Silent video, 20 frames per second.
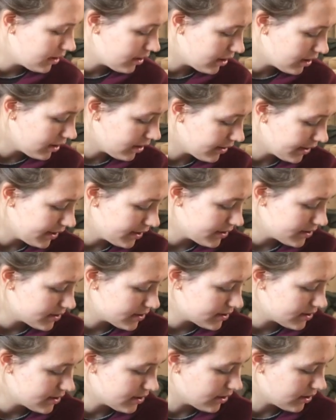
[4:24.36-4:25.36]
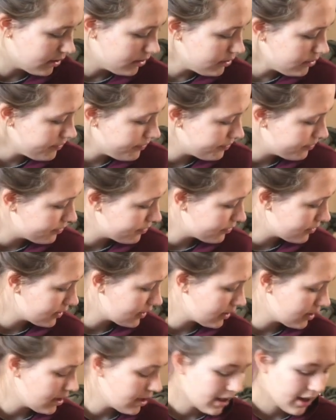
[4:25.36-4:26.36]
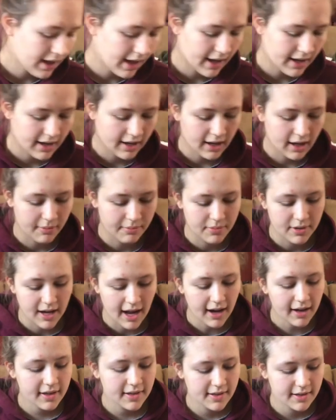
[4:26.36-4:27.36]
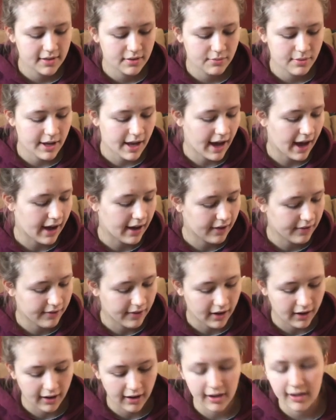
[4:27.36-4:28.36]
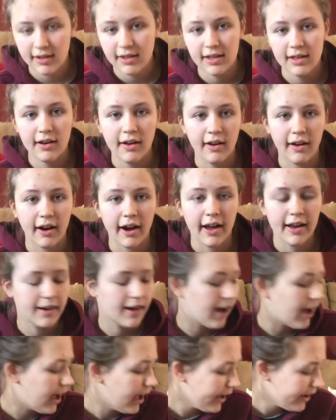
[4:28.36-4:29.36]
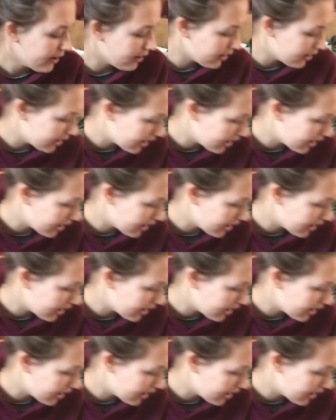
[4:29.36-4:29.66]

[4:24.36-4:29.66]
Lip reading: Alright, so heading up next we have our ER and IR